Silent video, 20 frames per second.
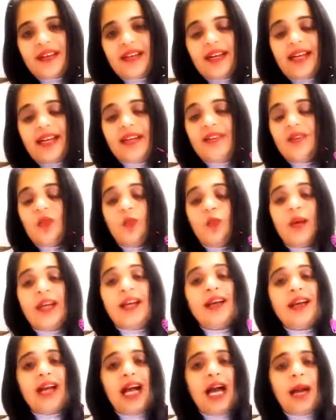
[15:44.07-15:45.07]
And where
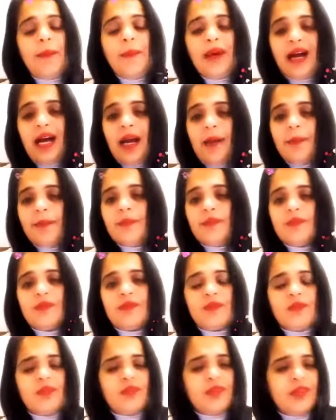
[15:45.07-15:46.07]
I am, I'm
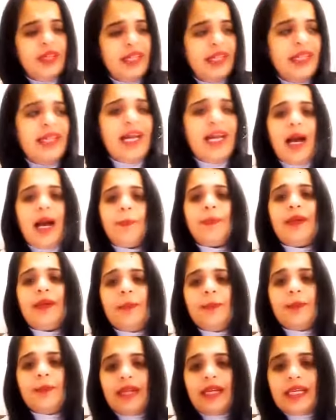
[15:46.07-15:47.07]
really happy,
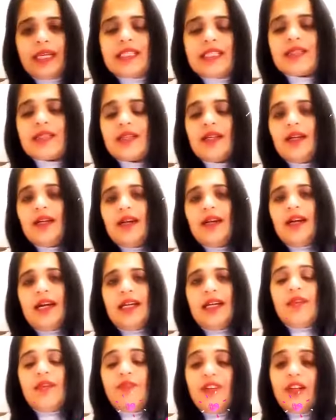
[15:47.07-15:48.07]
blessed,
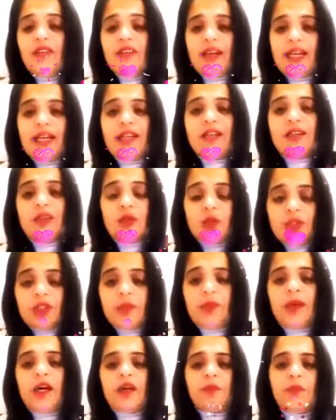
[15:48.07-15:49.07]
and I feel very good
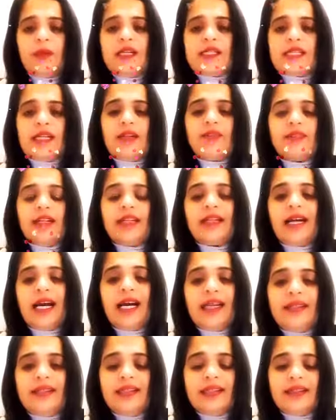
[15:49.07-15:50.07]
about myself that
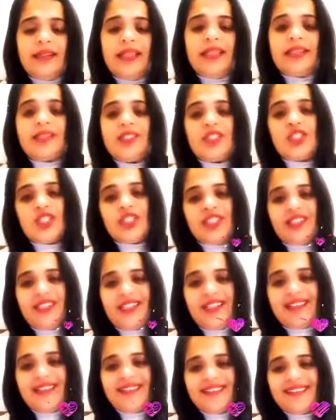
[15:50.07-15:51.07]
I did take this
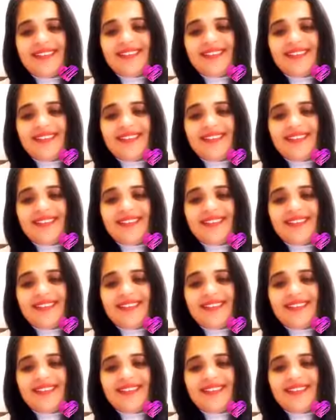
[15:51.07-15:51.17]
journey.